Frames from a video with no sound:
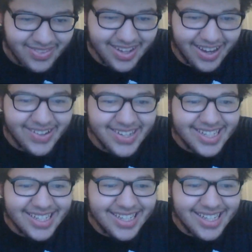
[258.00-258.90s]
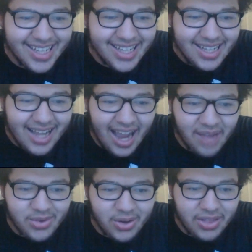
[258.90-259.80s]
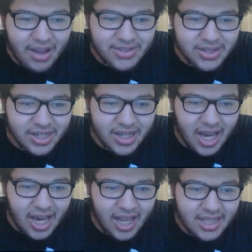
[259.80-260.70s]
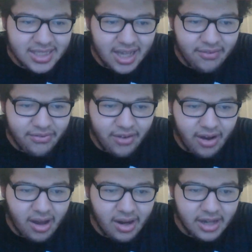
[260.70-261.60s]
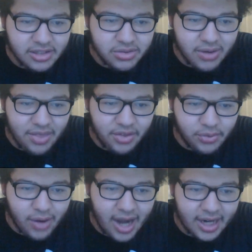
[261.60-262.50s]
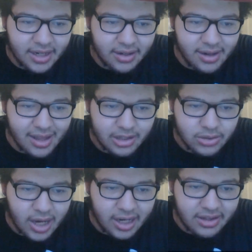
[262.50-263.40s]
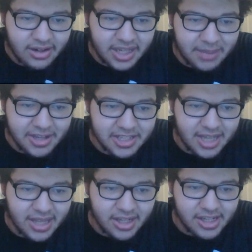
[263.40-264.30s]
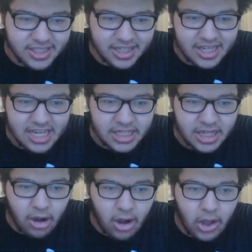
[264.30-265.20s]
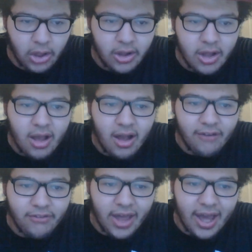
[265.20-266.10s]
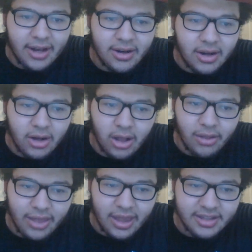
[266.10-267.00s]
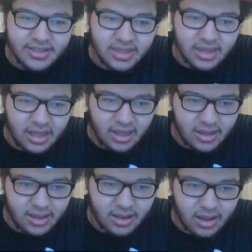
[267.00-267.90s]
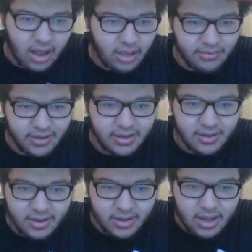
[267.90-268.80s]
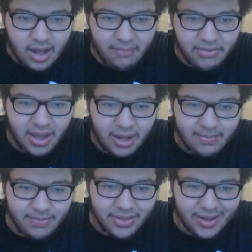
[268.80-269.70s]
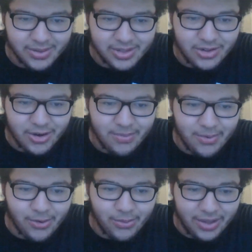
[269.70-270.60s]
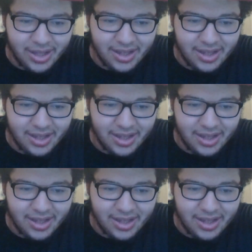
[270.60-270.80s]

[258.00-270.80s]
You know, after all, after the gods I fought, and, dra- and the dragon, and the dragon, the demons, and the disease, and all of that, and all the the all of it, I'm done. There was no more we.